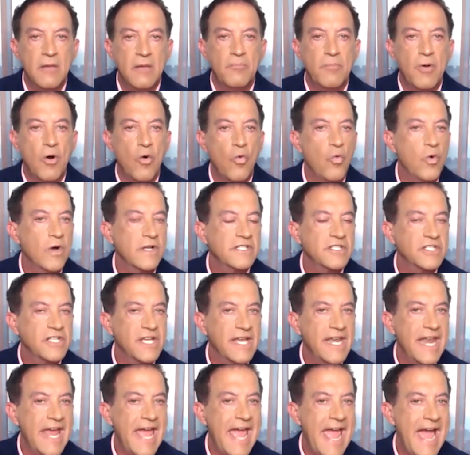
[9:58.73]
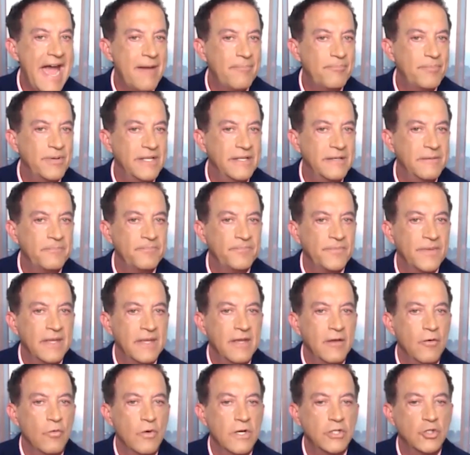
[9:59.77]
But what's going to happen
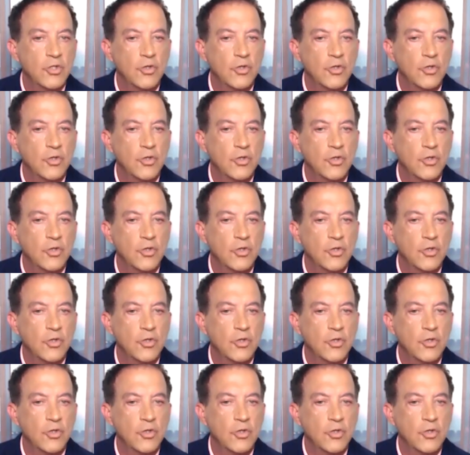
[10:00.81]
when